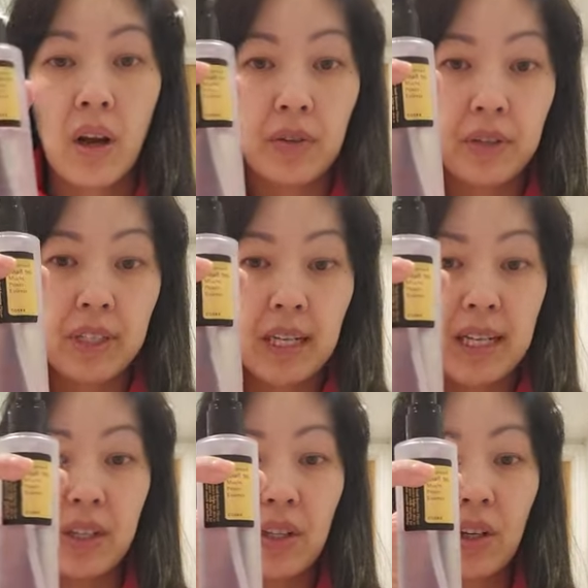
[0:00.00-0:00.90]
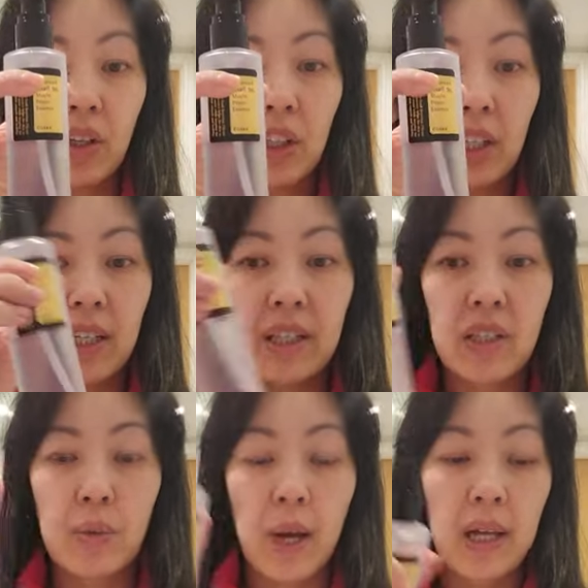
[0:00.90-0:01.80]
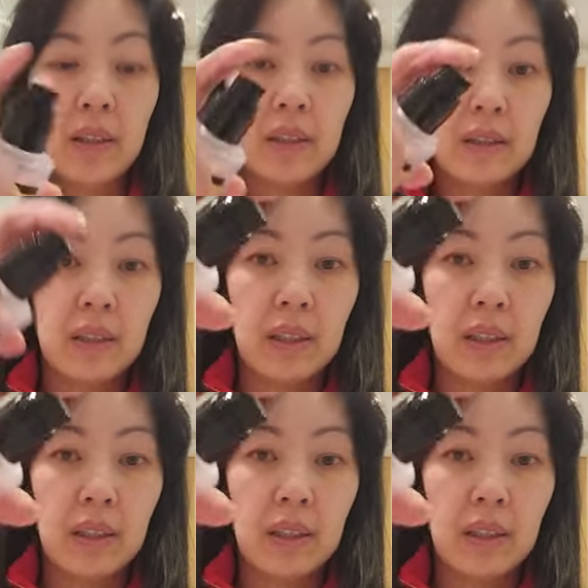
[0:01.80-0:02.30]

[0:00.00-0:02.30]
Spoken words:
Obviously, it's colourless as well.